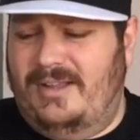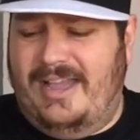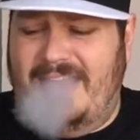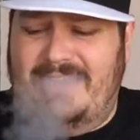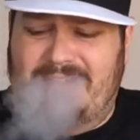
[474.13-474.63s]
I
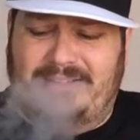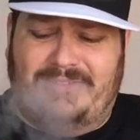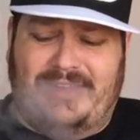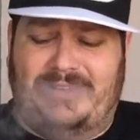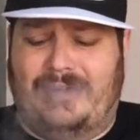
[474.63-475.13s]
hate hitting like
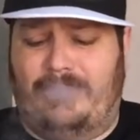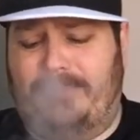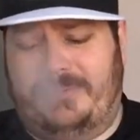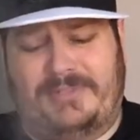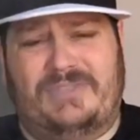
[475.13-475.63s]
that now.
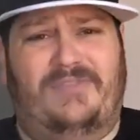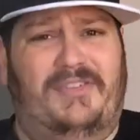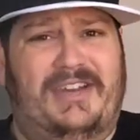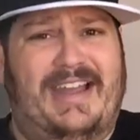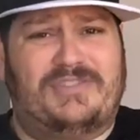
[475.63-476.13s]
Doesn't
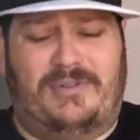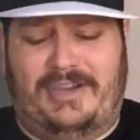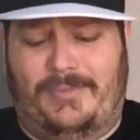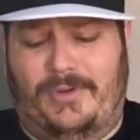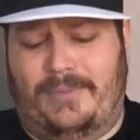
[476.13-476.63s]
feel natural
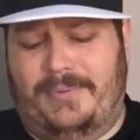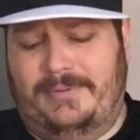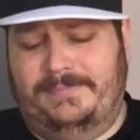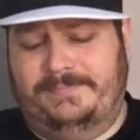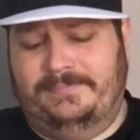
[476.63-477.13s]
anymore.
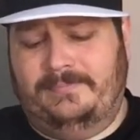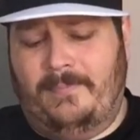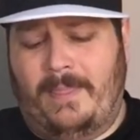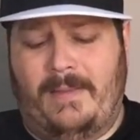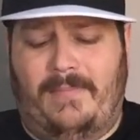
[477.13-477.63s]

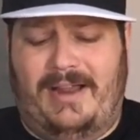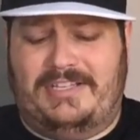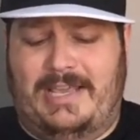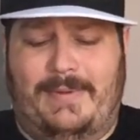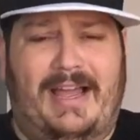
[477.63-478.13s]
I
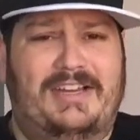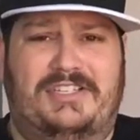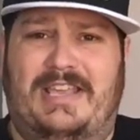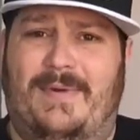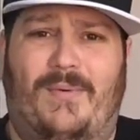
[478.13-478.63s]
just keep it. I
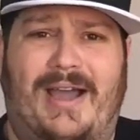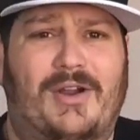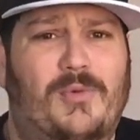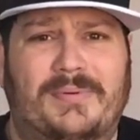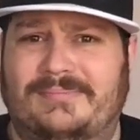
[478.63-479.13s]
just keep it wide
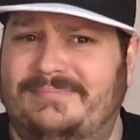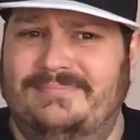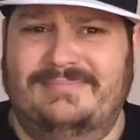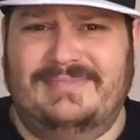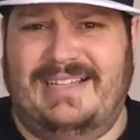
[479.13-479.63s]
open,
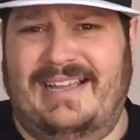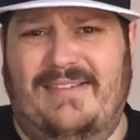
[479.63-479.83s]
like